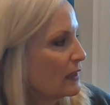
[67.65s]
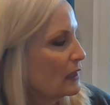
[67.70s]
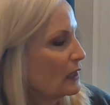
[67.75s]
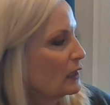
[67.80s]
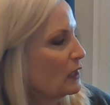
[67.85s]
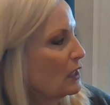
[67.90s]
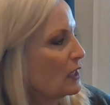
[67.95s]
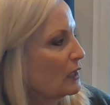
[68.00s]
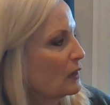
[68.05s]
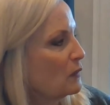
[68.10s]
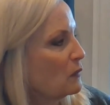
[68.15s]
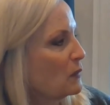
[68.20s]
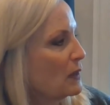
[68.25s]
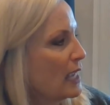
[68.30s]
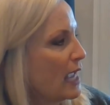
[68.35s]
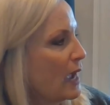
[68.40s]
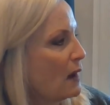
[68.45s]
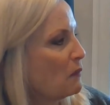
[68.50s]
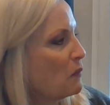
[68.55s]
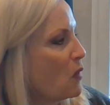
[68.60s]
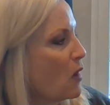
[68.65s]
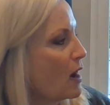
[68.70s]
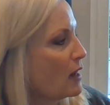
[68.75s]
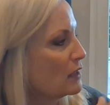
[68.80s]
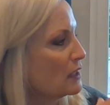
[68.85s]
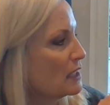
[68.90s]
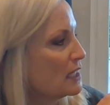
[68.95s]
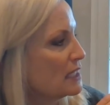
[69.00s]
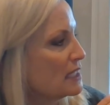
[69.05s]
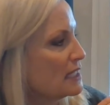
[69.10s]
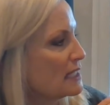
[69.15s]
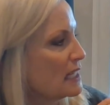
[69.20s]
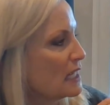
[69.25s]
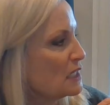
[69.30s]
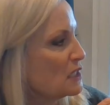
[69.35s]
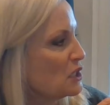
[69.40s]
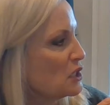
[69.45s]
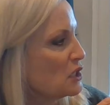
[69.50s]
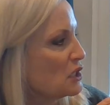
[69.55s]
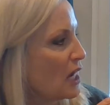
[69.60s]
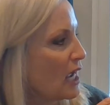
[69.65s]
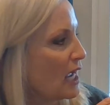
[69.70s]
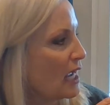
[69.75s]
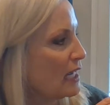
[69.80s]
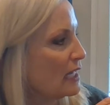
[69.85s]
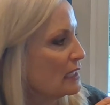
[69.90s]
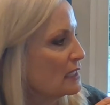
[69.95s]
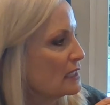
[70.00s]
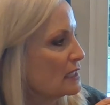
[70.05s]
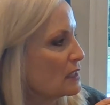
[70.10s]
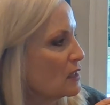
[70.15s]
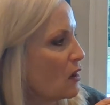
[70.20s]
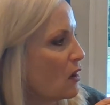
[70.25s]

Look, we add water and sun shines